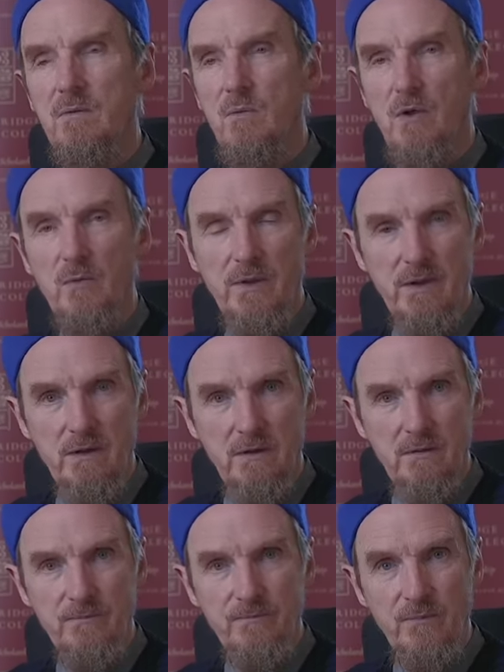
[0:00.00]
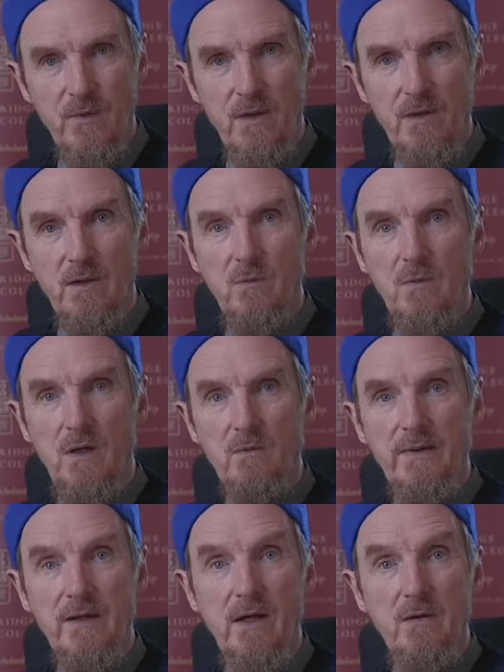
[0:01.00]
what we are, where
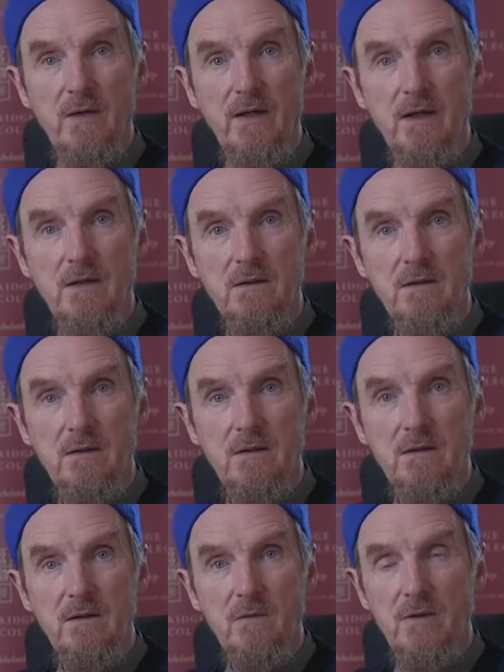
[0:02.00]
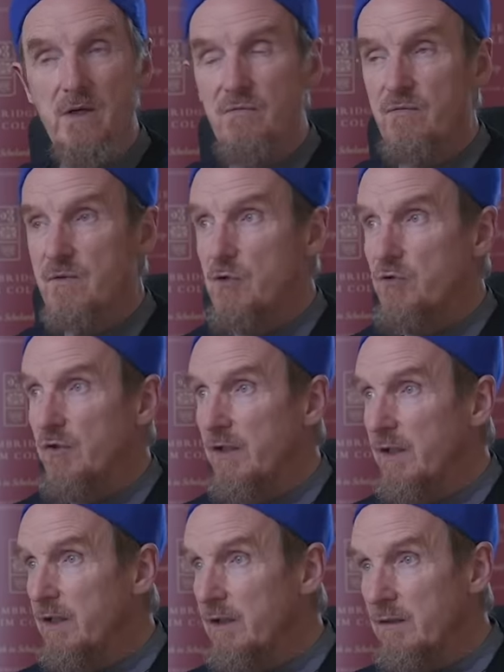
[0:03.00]
we're going. We are
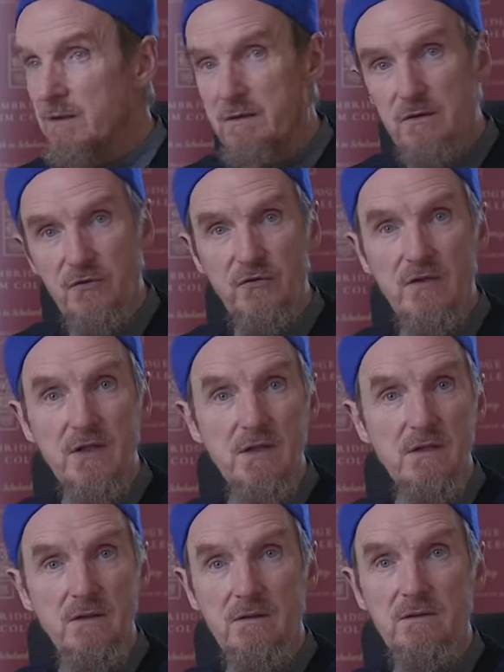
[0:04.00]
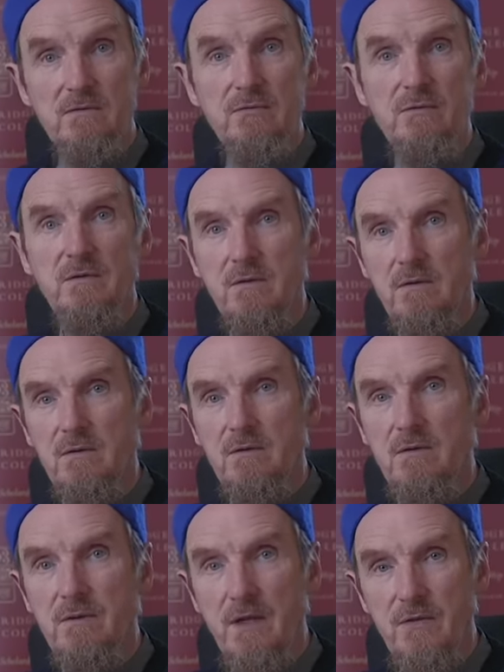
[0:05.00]
floating in a sea of
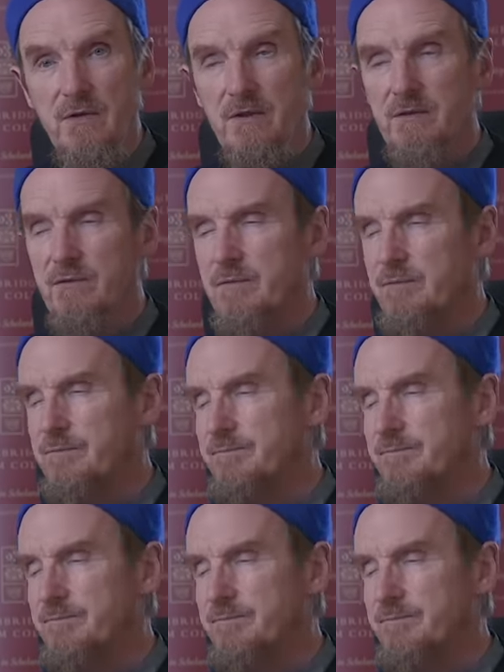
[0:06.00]
nothingness.